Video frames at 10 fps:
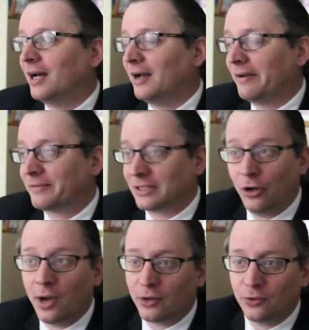I said,
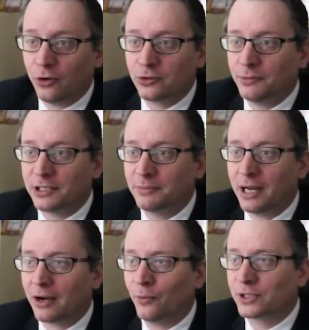no, I don't know too much
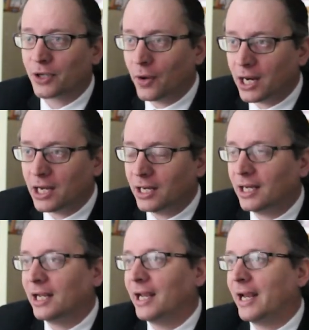about it. What's going
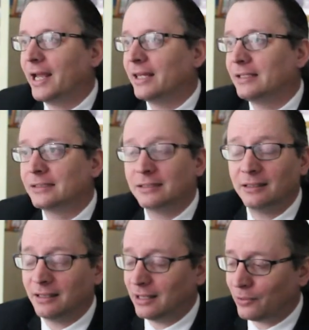on? And
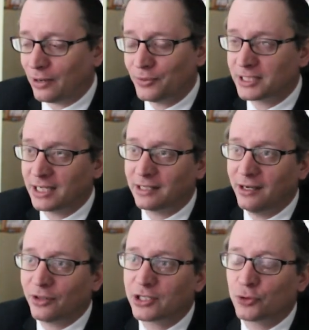they would always say that,
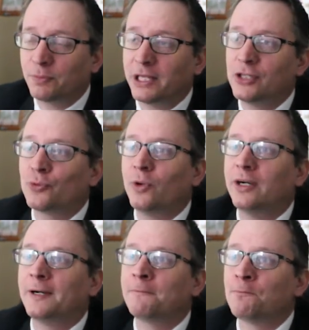this is a place
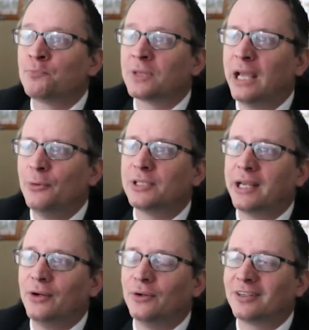where it was
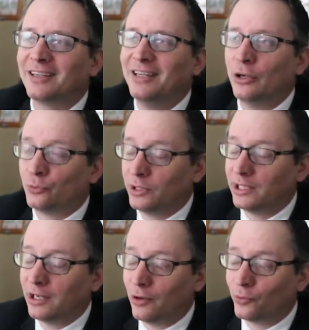
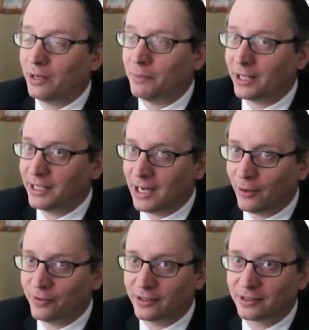really a rent by the
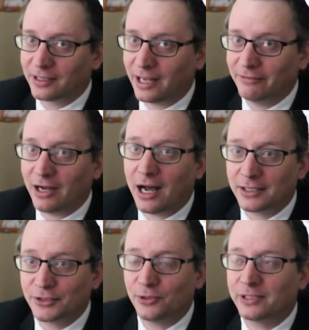hour kind of a
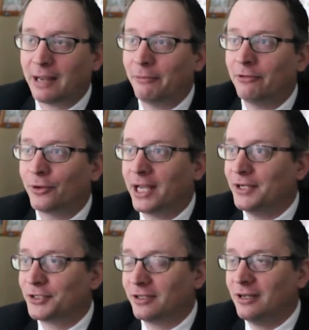hostel type of
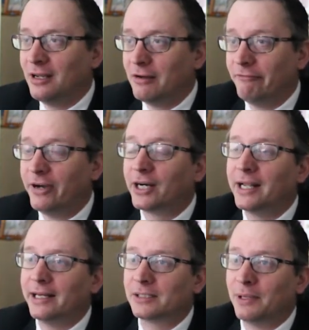location,
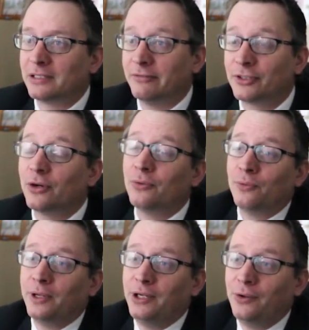very inexpensive. So
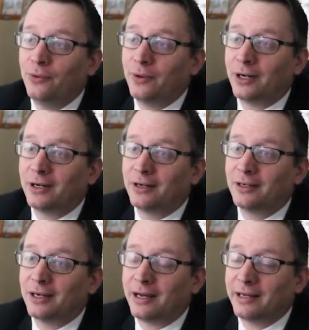when you
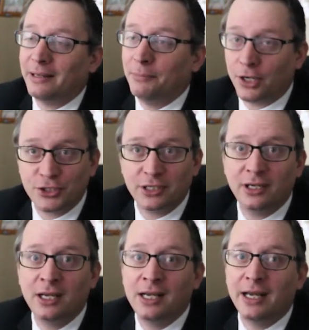are on a budget
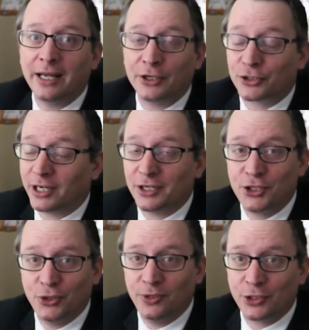and you're trying to
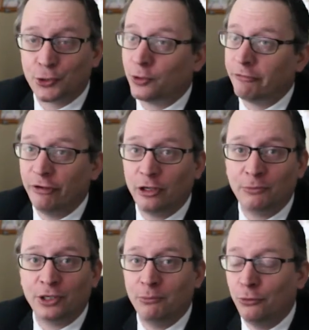shoot a short
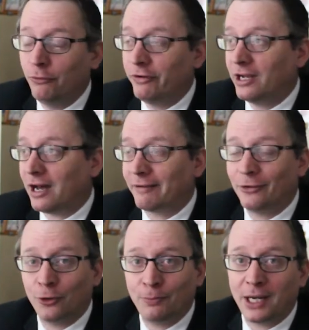film or a movie out of
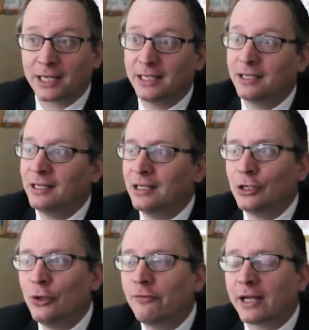your own pocket,
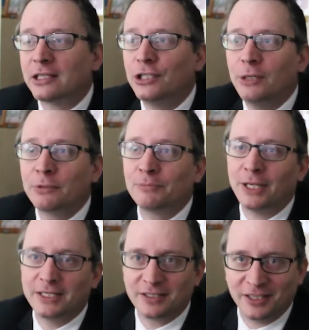you find the cheapest
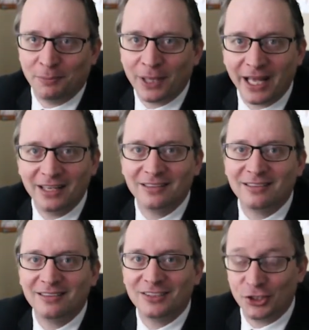places in the planet
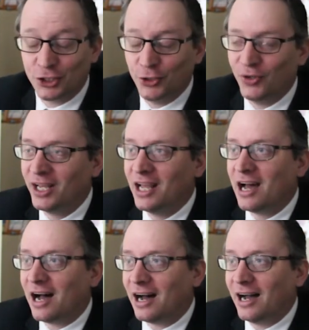to shoot,
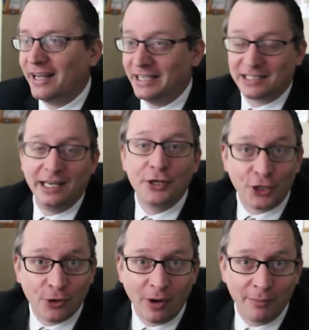and you sneak
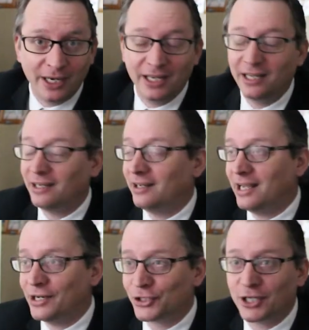your equipment in, you
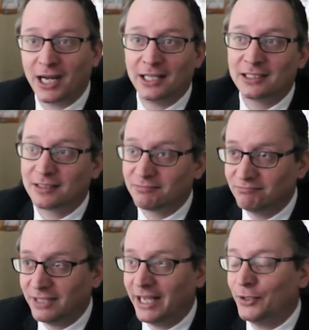get your shots,
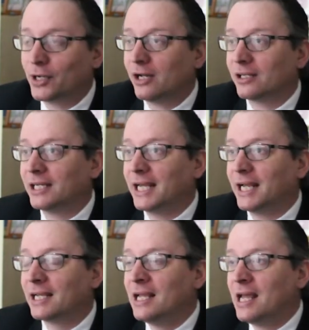and you call it a
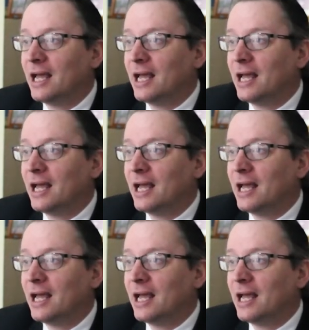day.